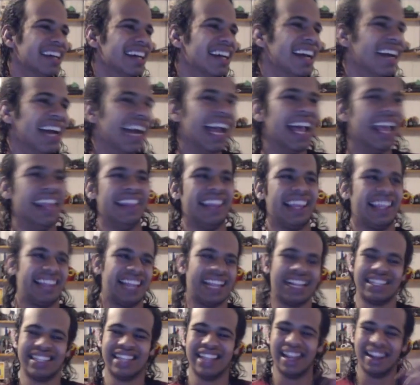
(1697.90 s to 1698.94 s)
And, like, that's the
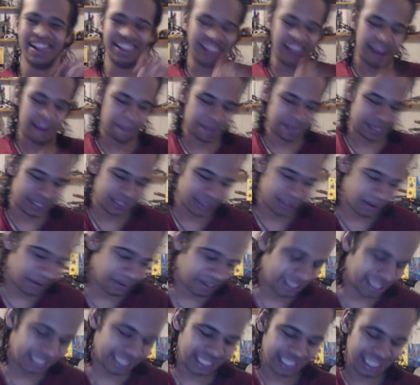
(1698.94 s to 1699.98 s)
end of the episode, because
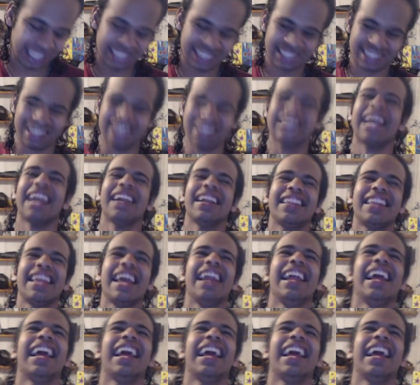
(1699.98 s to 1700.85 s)
it's, like, dang, that